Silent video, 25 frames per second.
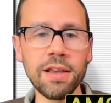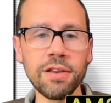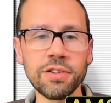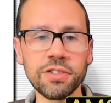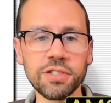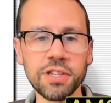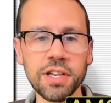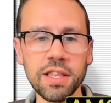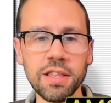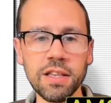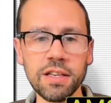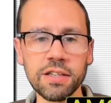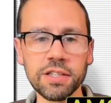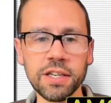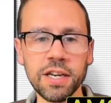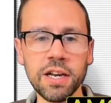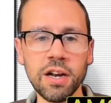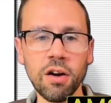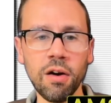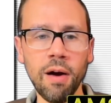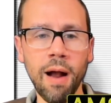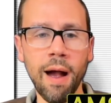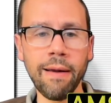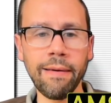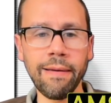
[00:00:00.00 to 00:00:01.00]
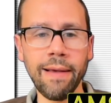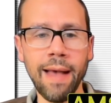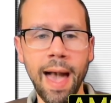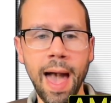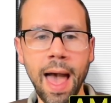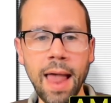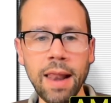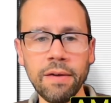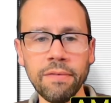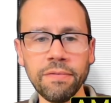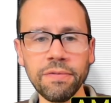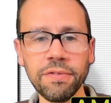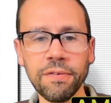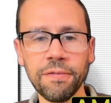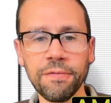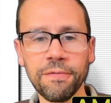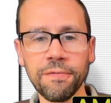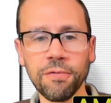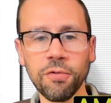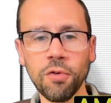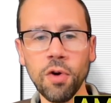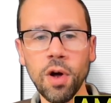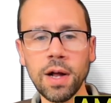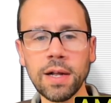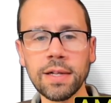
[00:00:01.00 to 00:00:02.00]
see this here out ahead of the
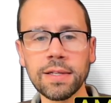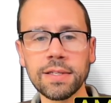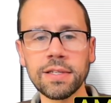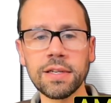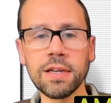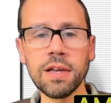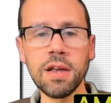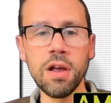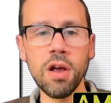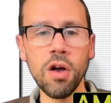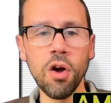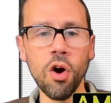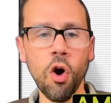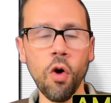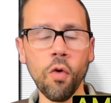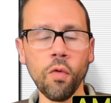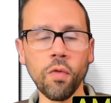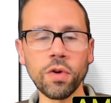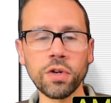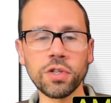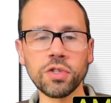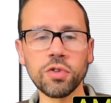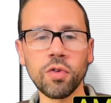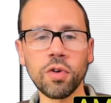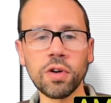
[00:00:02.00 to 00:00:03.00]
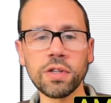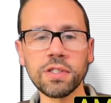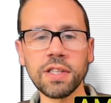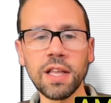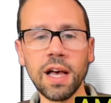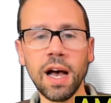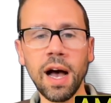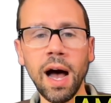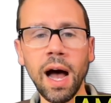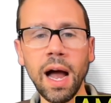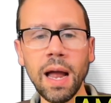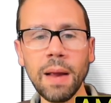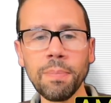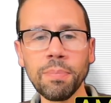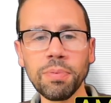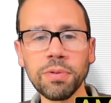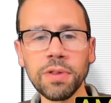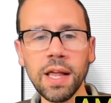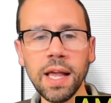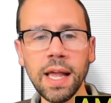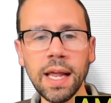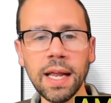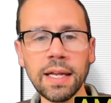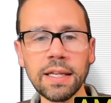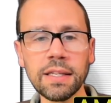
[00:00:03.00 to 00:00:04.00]
front over towards the high
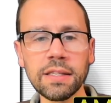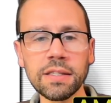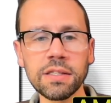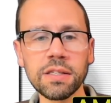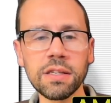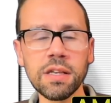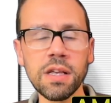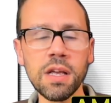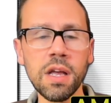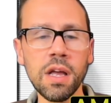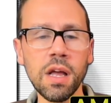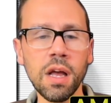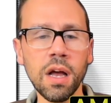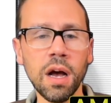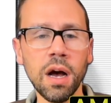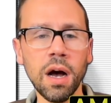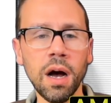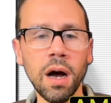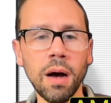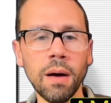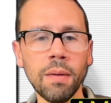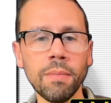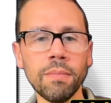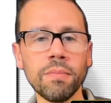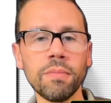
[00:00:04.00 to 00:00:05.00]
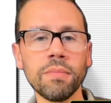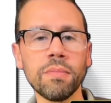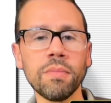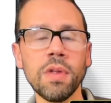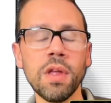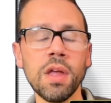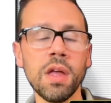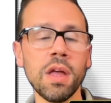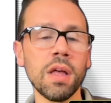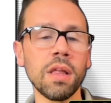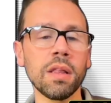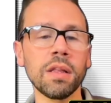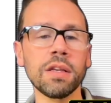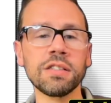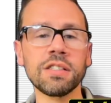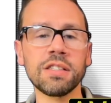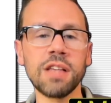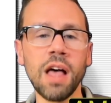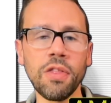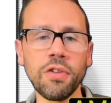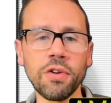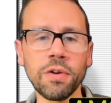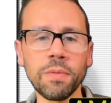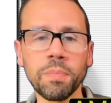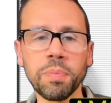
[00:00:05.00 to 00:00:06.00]
plains, the
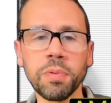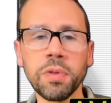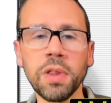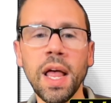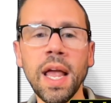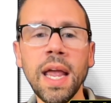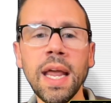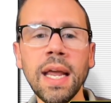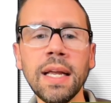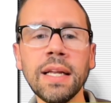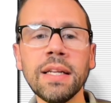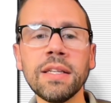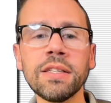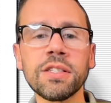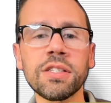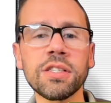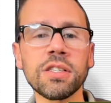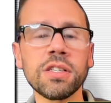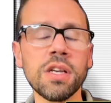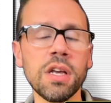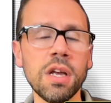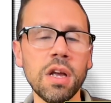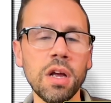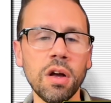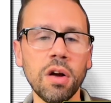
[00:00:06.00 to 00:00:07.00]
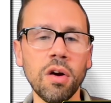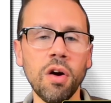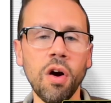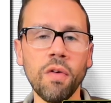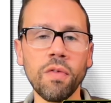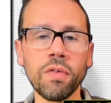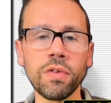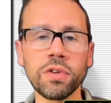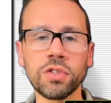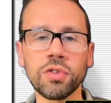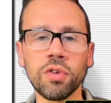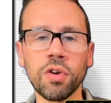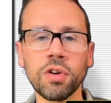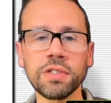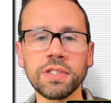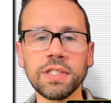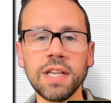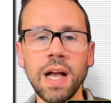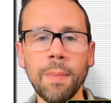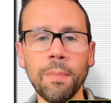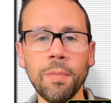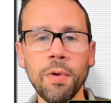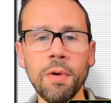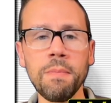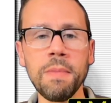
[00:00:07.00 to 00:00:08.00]
southern plains, over towards the
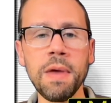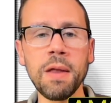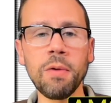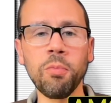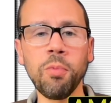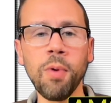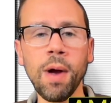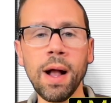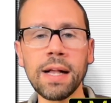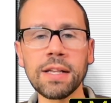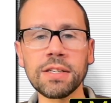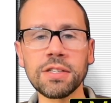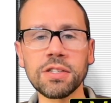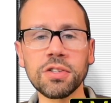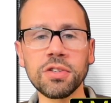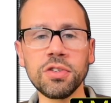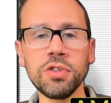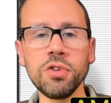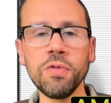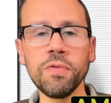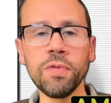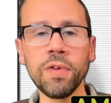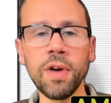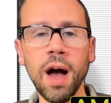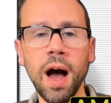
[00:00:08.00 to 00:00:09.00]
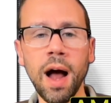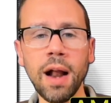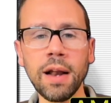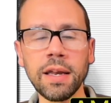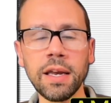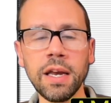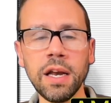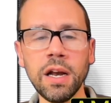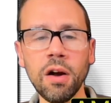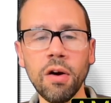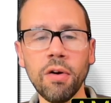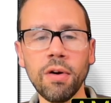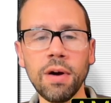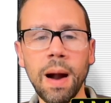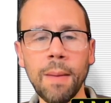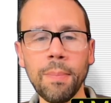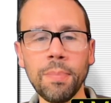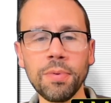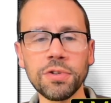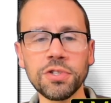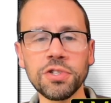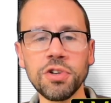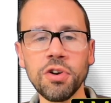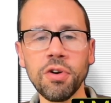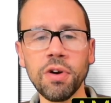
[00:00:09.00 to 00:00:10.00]
upper Midwest. You've got here an
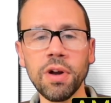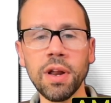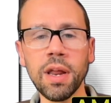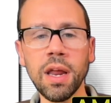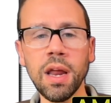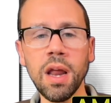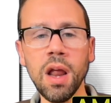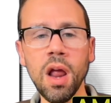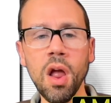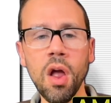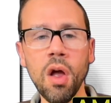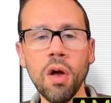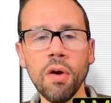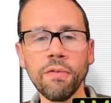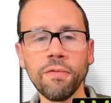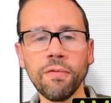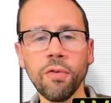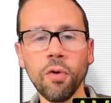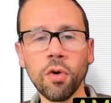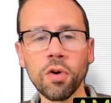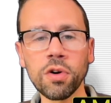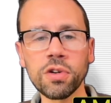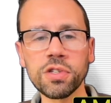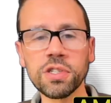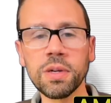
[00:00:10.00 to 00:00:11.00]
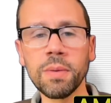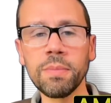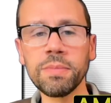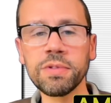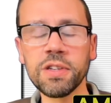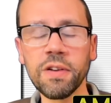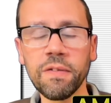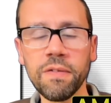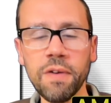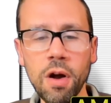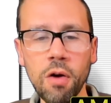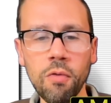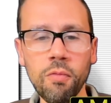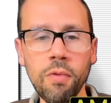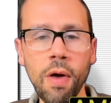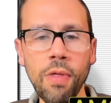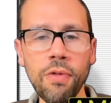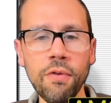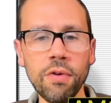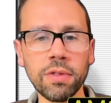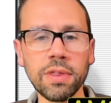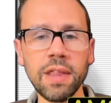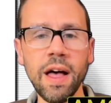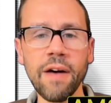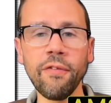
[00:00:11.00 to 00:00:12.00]
opportunity for some severe
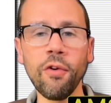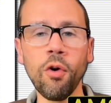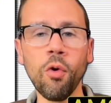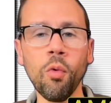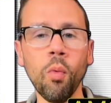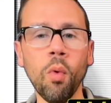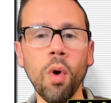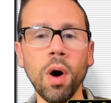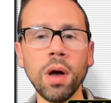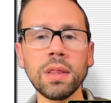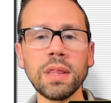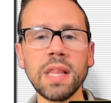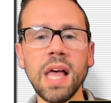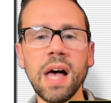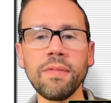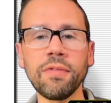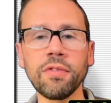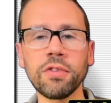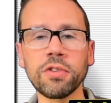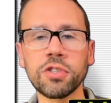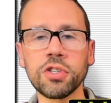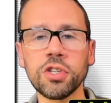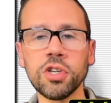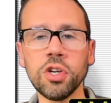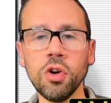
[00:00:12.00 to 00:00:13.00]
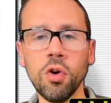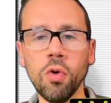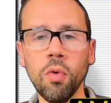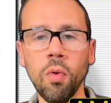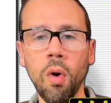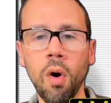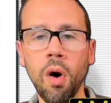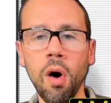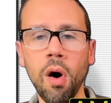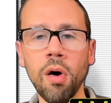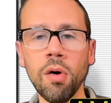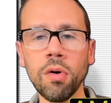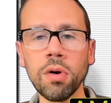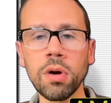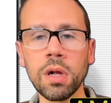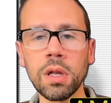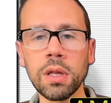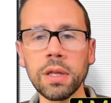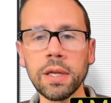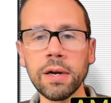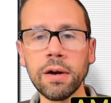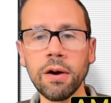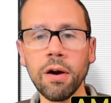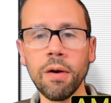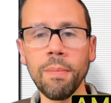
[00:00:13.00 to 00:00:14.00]
weather, level 1, level 2. All
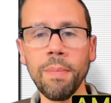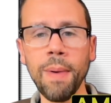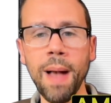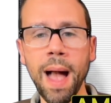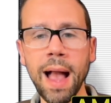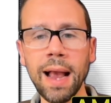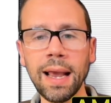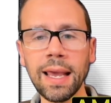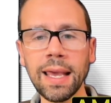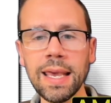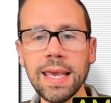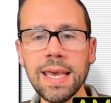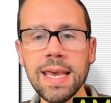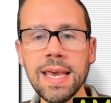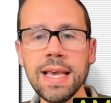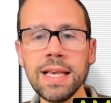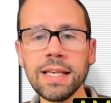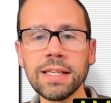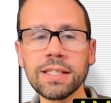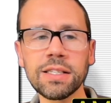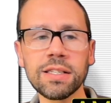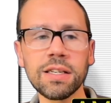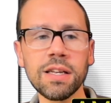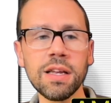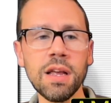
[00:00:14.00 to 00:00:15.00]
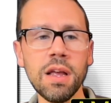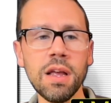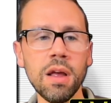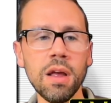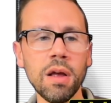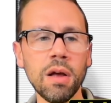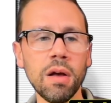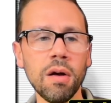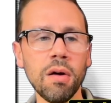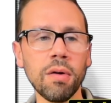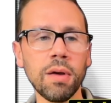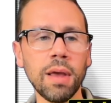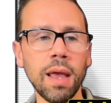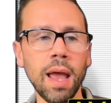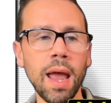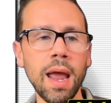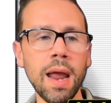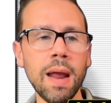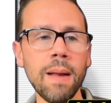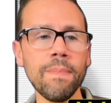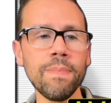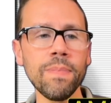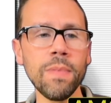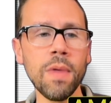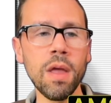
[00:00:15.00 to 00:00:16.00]
clear back east,
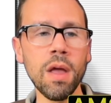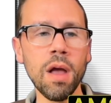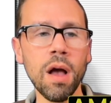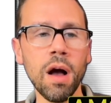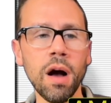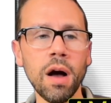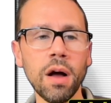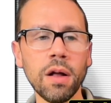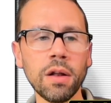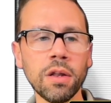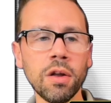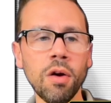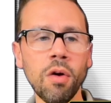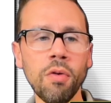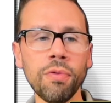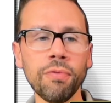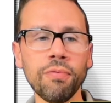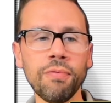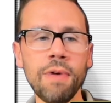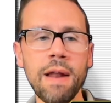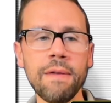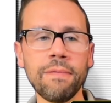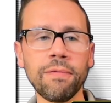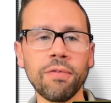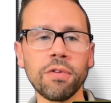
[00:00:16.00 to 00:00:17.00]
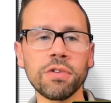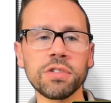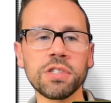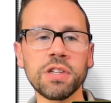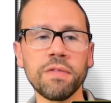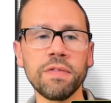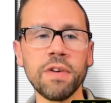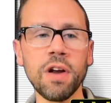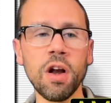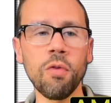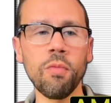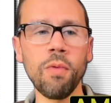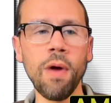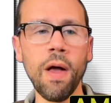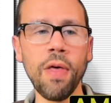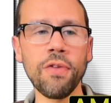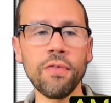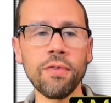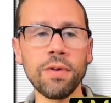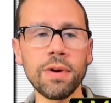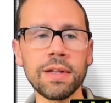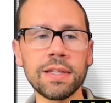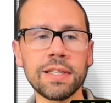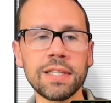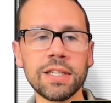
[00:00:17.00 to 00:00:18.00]
okay? No threat for severe
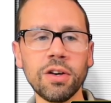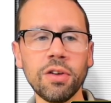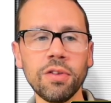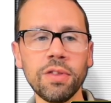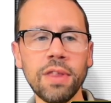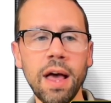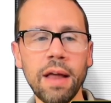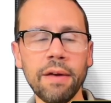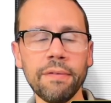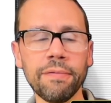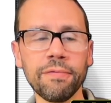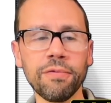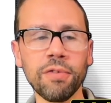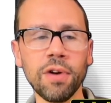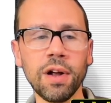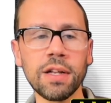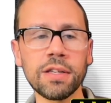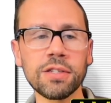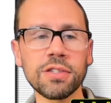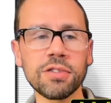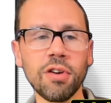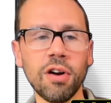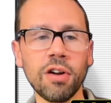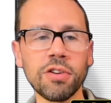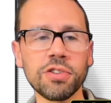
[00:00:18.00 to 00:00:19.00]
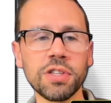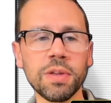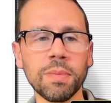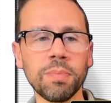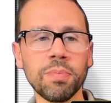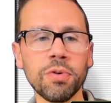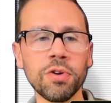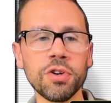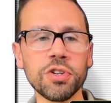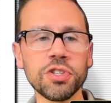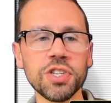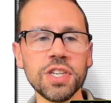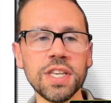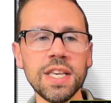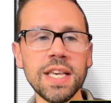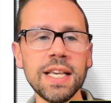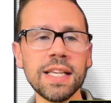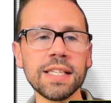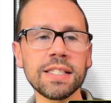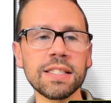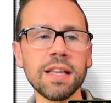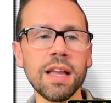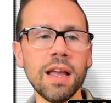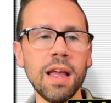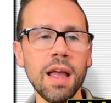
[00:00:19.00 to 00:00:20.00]
weather until that front starts to push
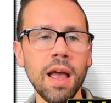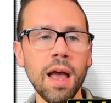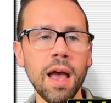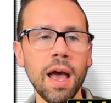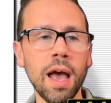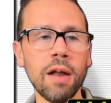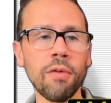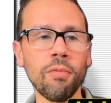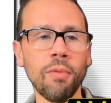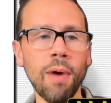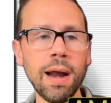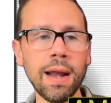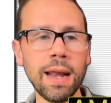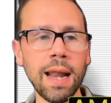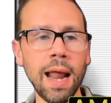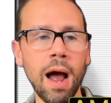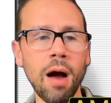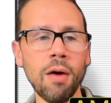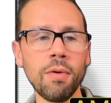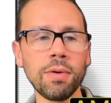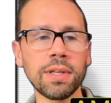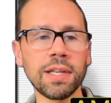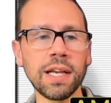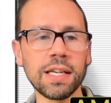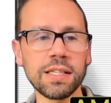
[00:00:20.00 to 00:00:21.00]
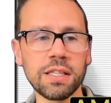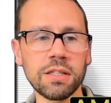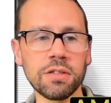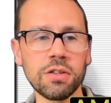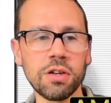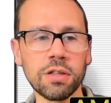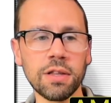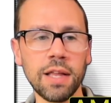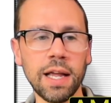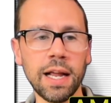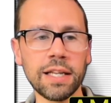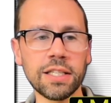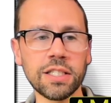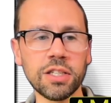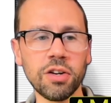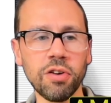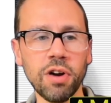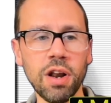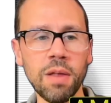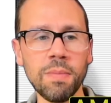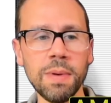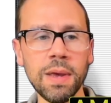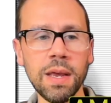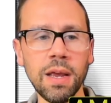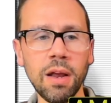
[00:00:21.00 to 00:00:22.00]
east. And right now, it doesn't look like it's going
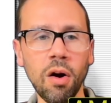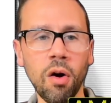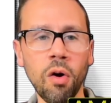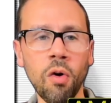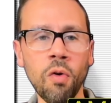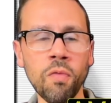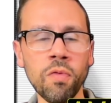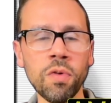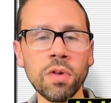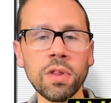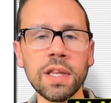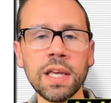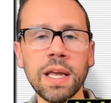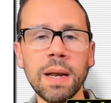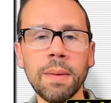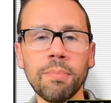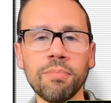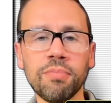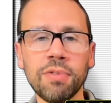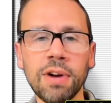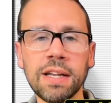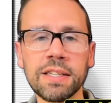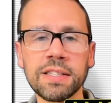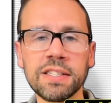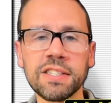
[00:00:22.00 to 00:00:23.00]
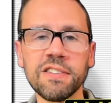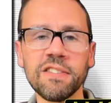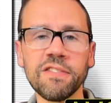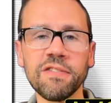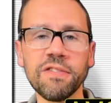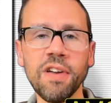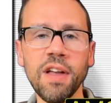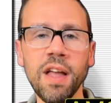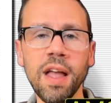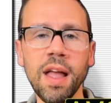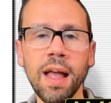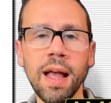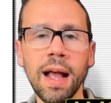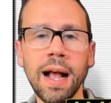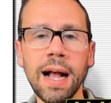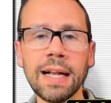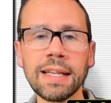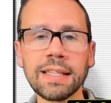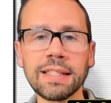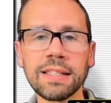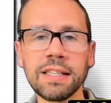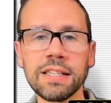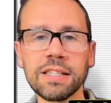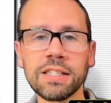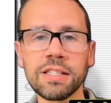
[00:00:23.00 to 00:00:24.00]
to be overly impressive
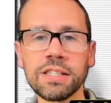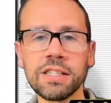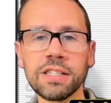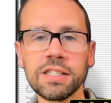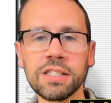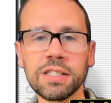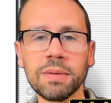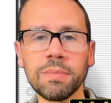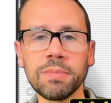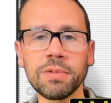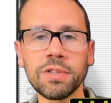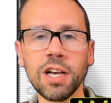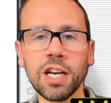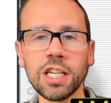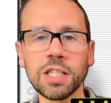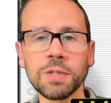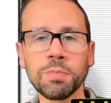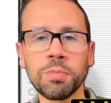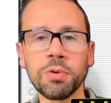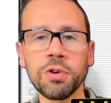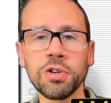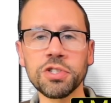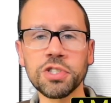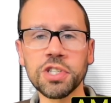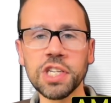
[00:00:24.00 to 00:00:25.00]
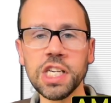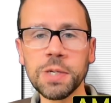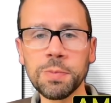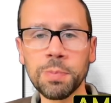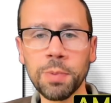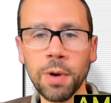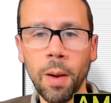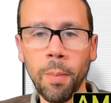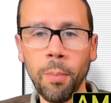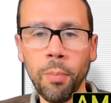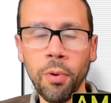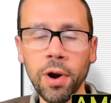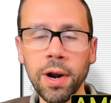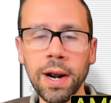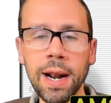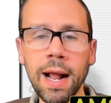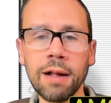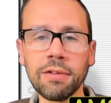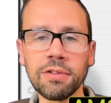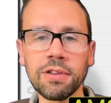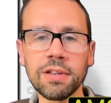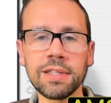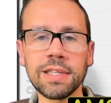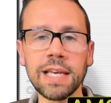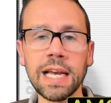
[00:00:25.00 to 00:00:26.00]
as this system does push east. But I'll put it
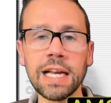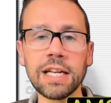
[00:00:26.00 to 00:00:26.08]
out to day